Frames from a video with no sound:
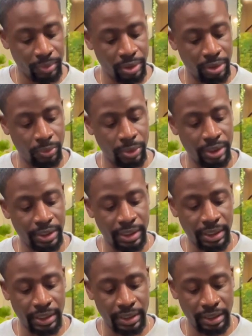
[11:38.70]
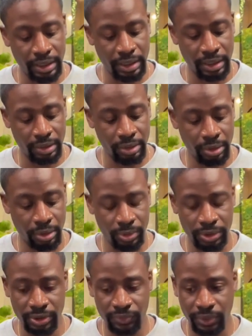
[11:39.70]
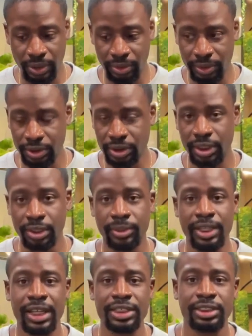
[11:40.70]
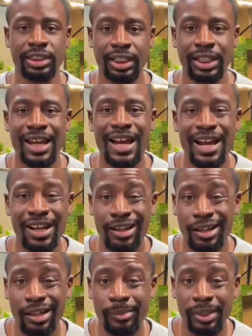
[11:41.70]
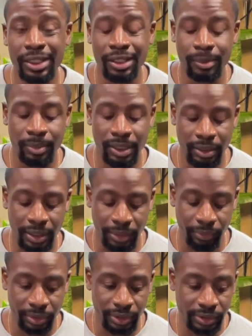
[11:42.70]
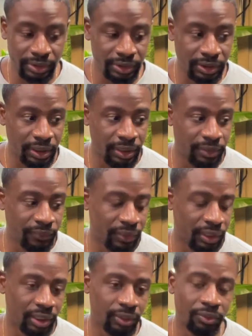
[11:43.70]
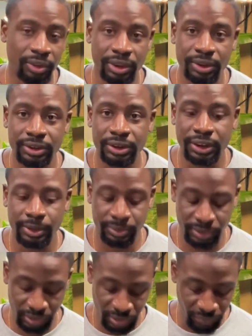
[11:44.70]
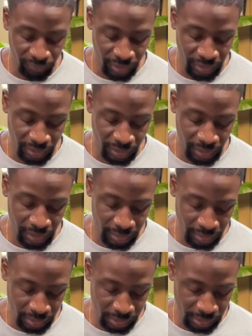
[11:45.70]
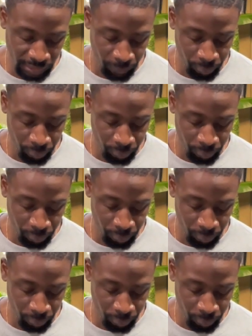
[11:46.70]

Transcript: or whatnot. And, you know, we just follow each other. We actually comment about like real stuff and give real tips and stuff like that, because